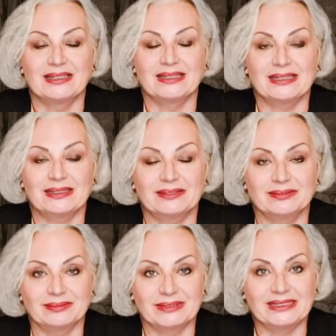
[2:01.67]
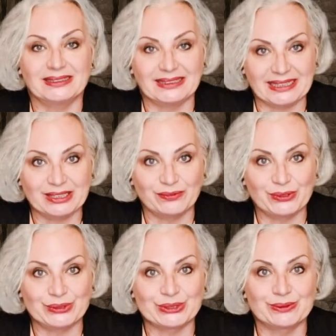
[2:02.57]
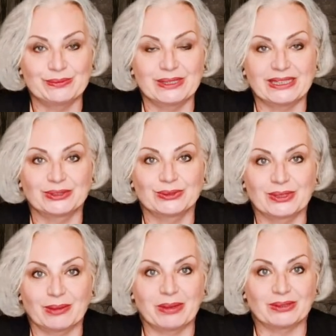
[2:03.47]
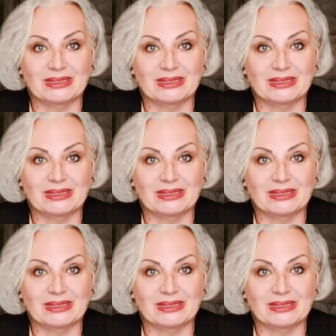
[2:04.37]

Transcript: uh, in, in the future when I talk about